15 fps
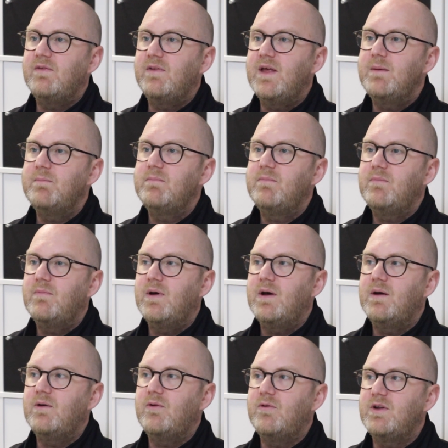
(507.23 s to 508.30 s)
them,
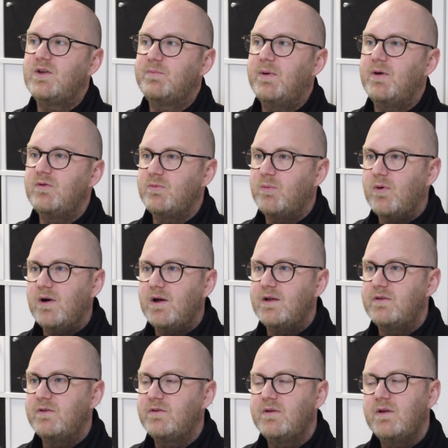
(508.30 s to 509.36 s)
or exposed
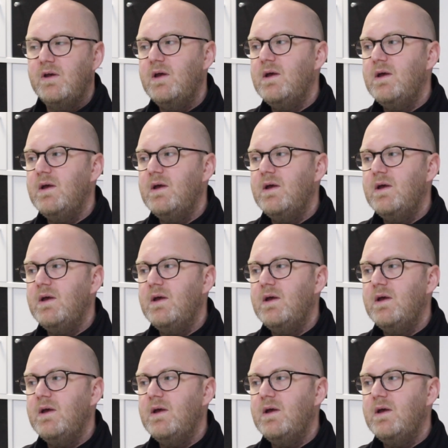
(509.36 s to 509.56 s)
wires.